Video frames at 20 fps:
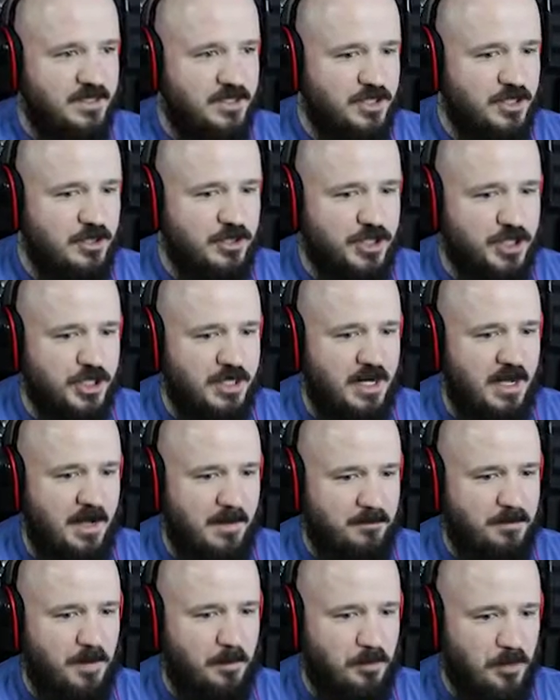you should
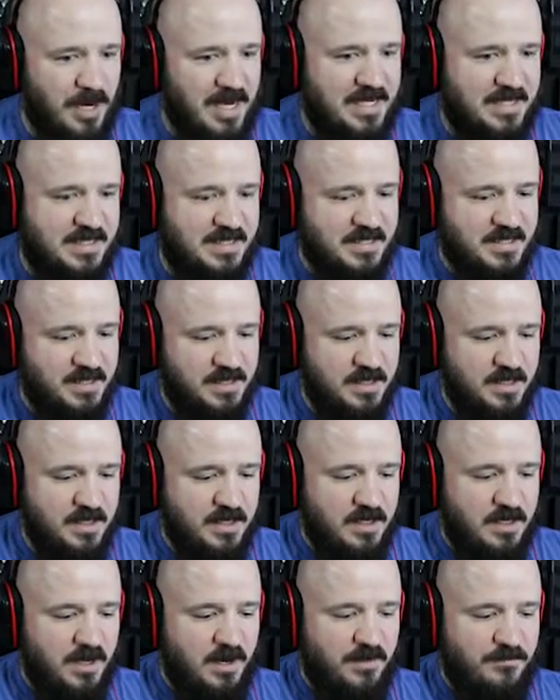up the price
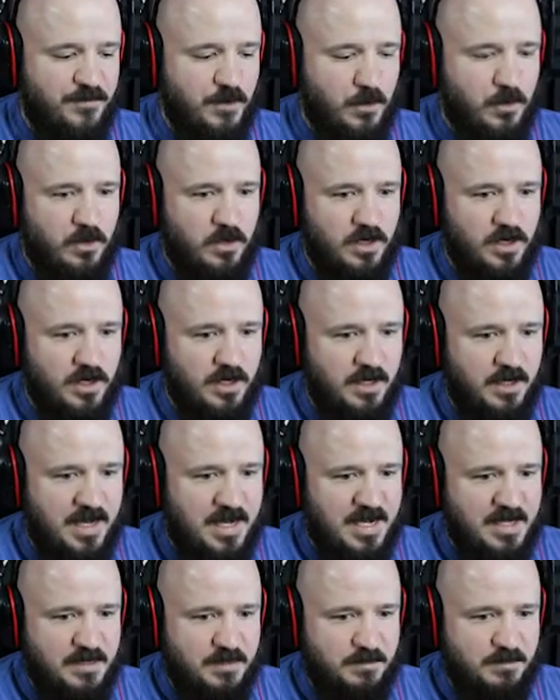of your
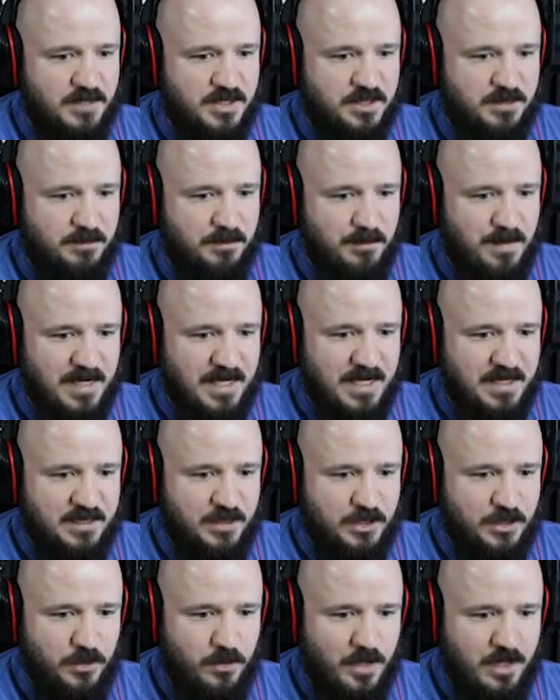items by
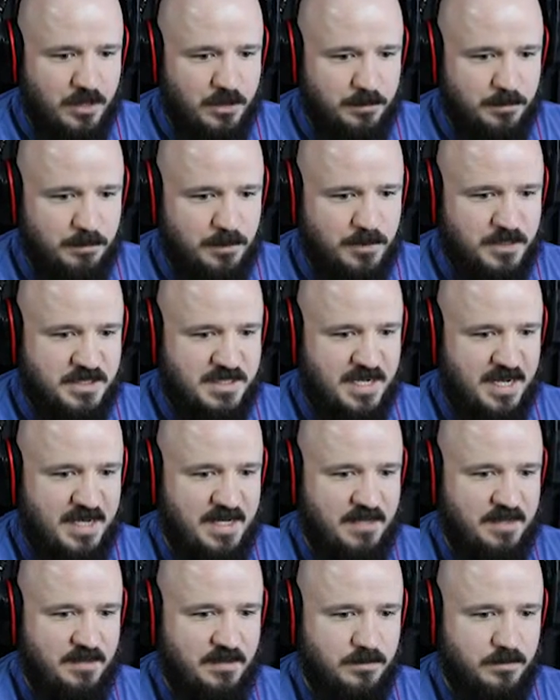200%,